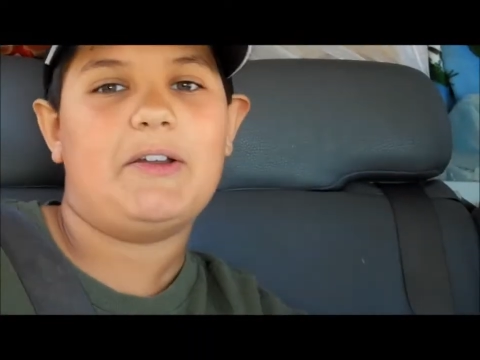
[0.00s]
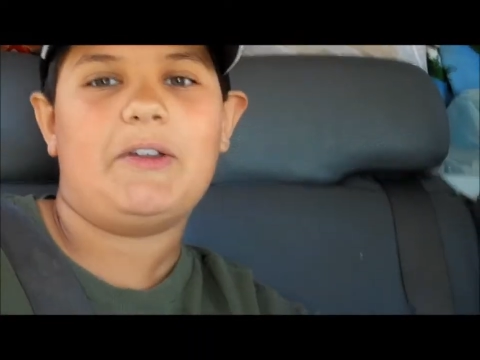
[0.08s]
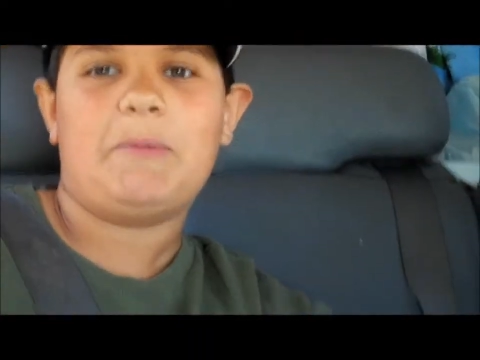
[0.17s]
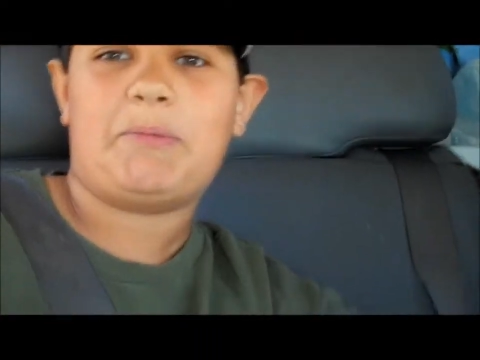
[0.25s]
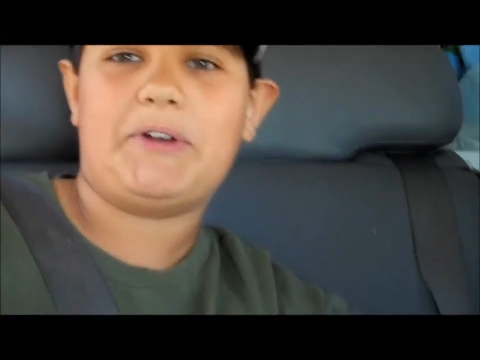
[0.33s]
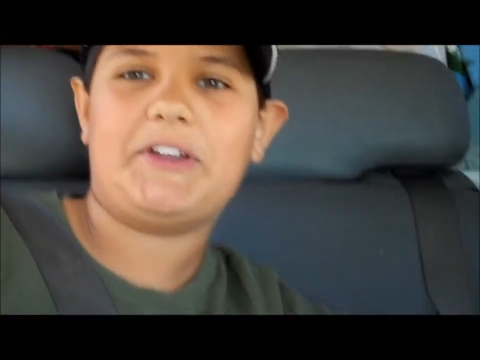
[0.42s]
they
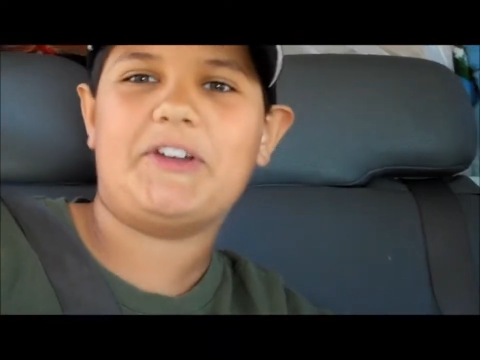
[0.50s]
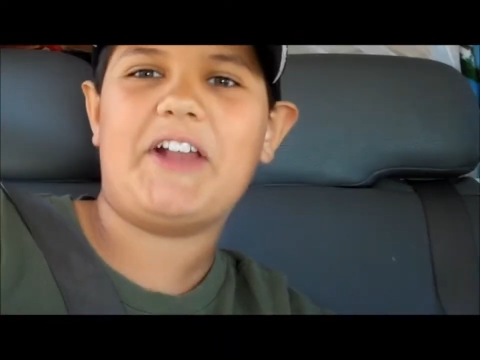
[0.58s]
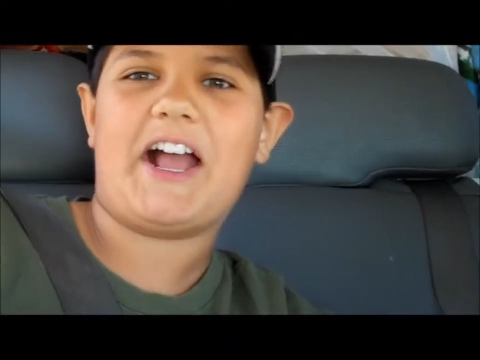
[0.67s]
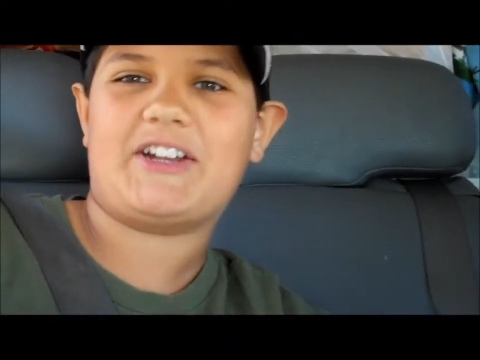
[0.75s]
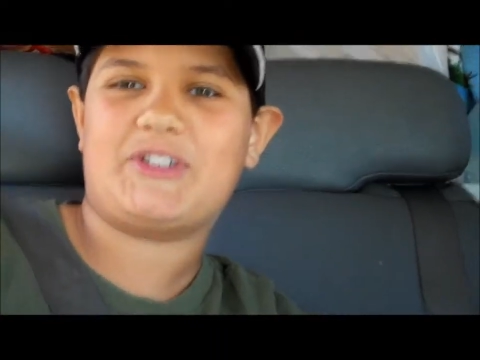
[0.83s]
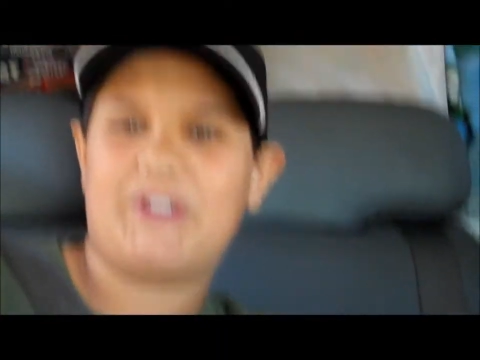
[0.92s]
taste Pretty like good,
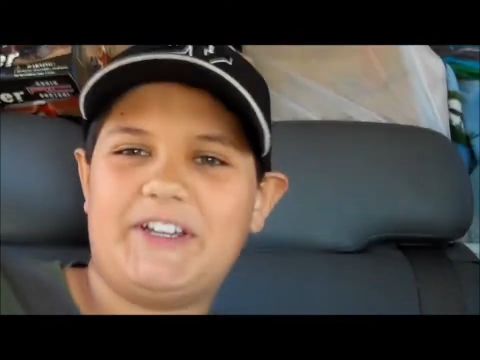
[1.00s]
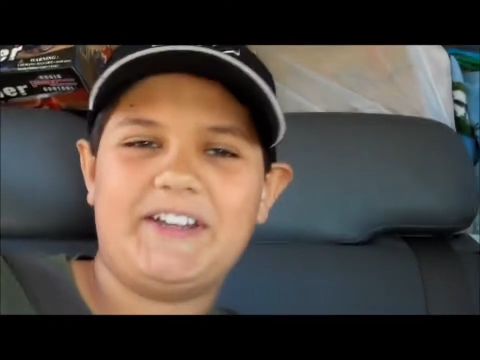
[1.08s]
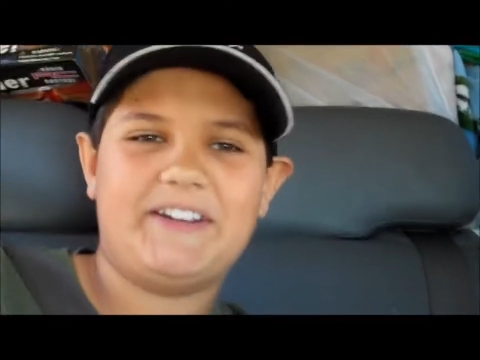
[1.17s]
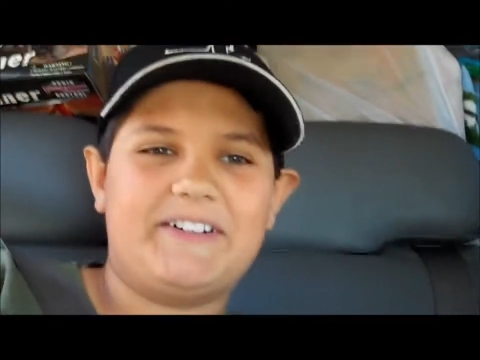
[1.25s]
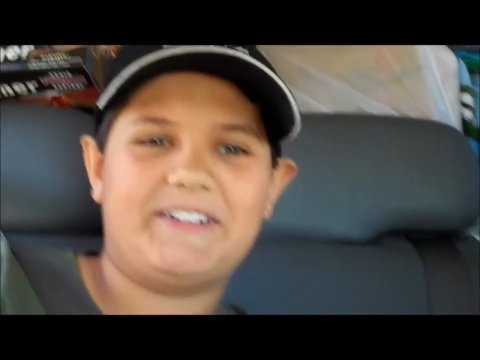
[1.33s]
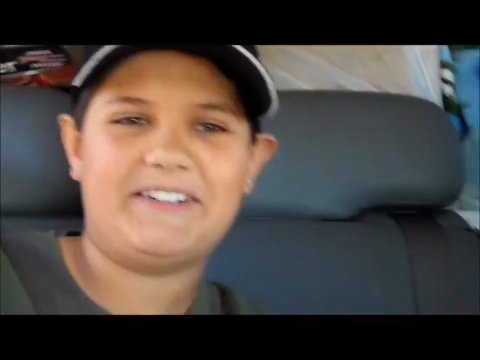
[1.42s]
actually.
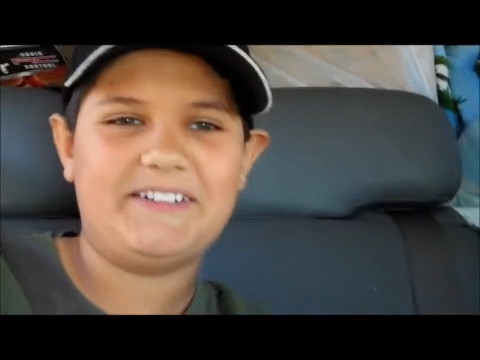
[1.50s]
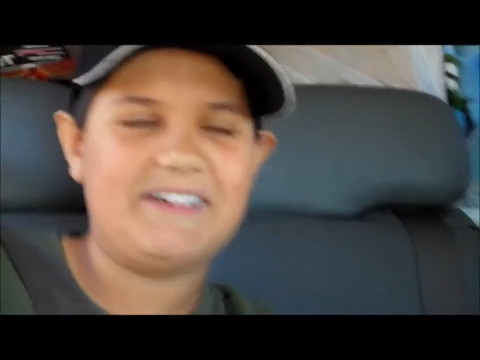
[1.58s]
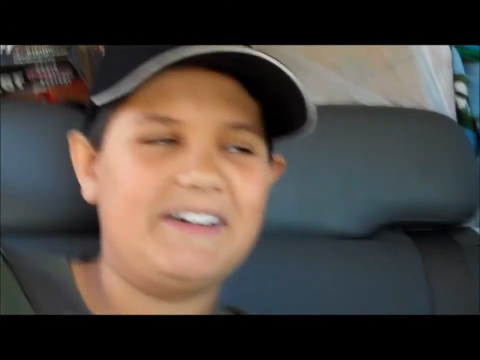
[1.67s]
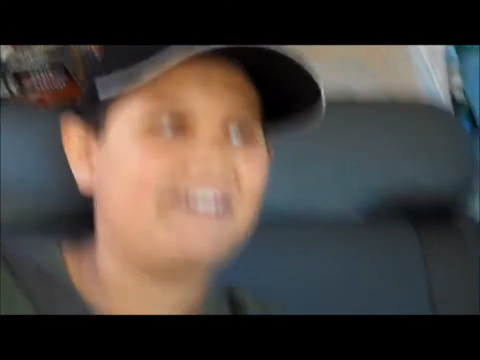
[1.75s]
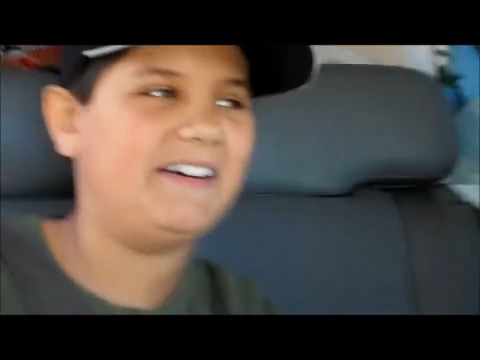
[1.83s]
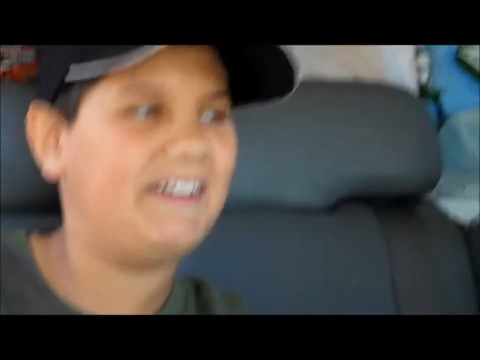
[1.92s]
Do they
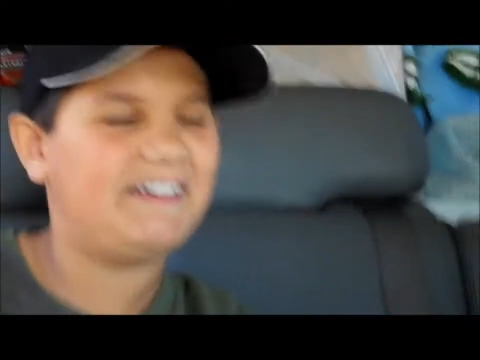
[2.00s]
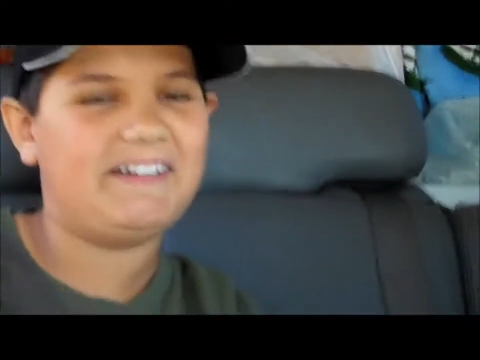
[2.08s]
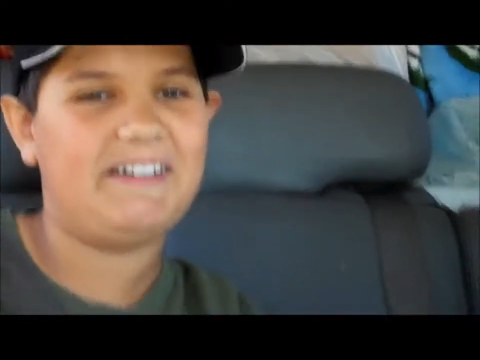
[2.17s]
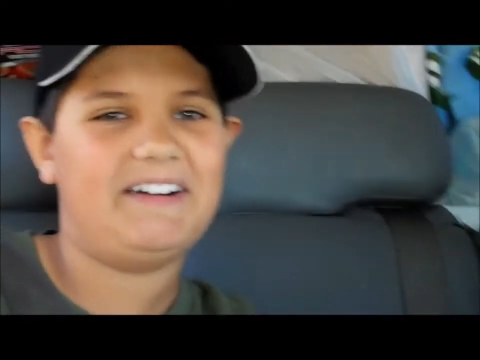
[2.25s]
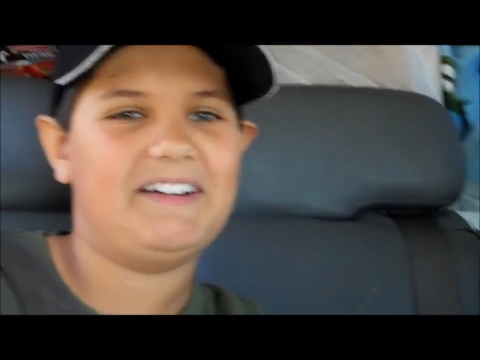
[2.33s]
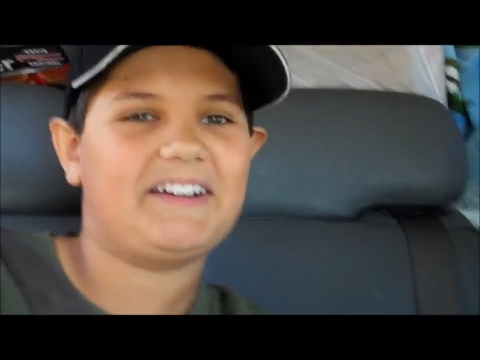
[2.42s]
taste like barbecue
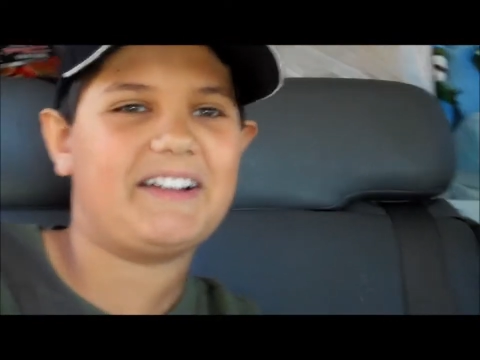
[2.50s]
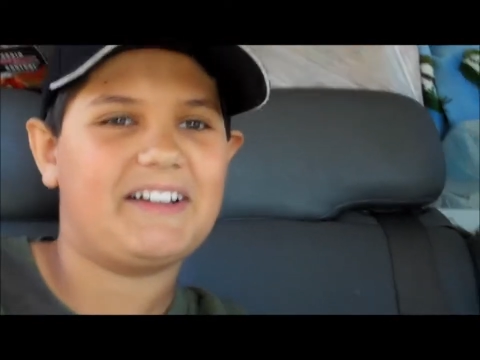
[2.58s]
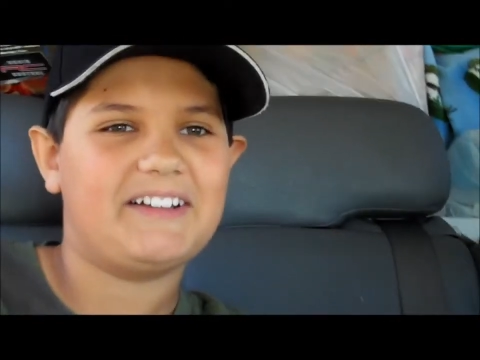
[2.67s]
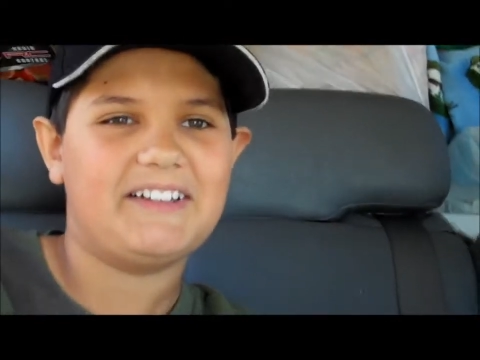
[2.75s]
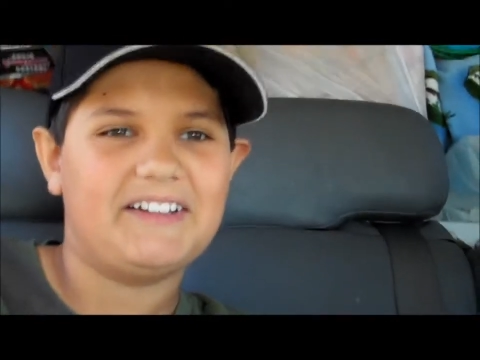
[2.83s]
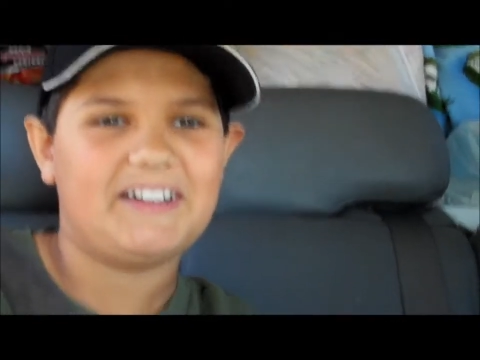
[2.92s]
potato
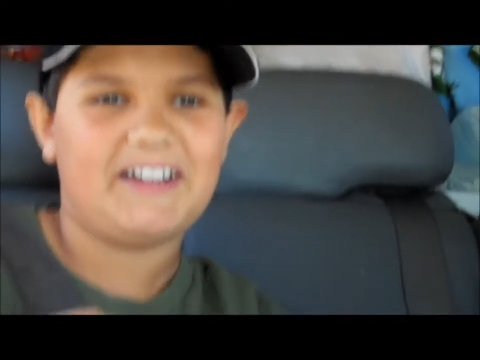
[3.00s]
chips?